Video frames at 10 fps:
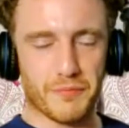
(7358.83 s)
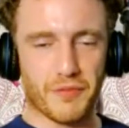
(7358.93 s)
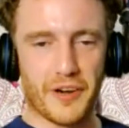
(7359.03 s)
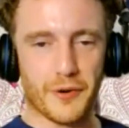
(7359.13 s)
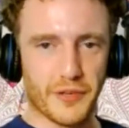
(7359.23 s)

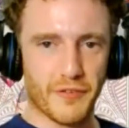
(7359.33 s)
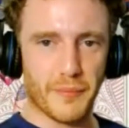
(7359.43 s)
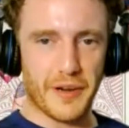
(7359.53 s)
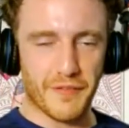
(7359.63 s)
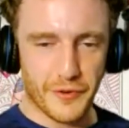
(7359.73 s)
fighters would ever
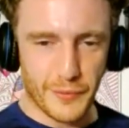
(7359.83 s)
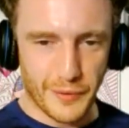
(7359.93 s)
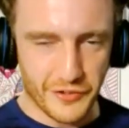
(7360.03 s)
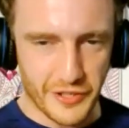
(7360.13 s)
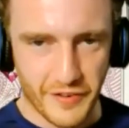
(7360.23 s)
main event
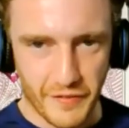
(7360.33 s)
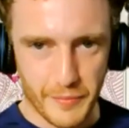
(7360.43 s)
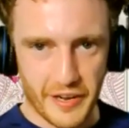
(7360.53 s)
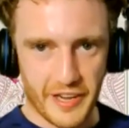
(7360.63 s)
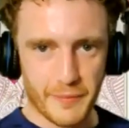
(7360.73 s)
UFC. If
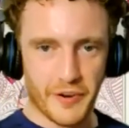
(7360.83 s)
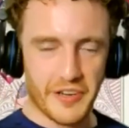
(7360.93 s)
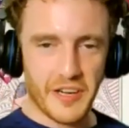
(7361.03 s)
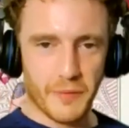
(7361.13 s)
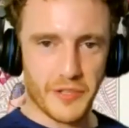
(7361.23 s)
anybody,
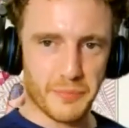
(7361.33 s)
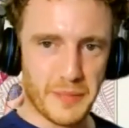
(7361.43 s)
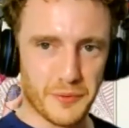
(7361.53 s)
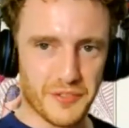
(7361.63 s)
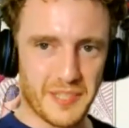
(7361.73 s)
which
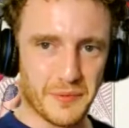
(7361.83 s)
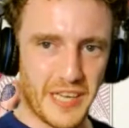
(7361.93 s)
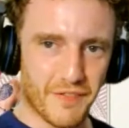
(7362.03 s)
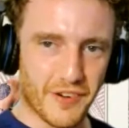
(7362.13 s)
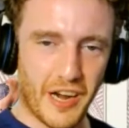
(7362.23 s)
people seemingly
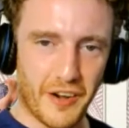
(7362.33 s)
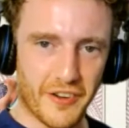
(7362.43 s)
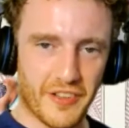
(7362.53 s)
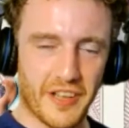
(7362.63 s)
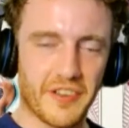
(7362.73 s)
have
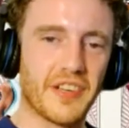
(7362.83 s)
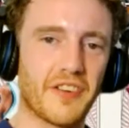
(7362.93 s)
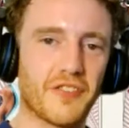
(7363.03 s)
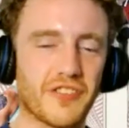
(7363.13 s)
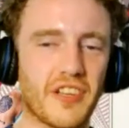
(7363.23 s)
forgotten that he
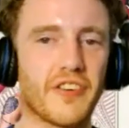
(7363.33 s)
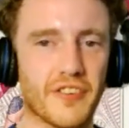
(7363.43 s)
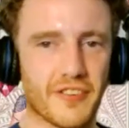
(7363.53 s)
actually said.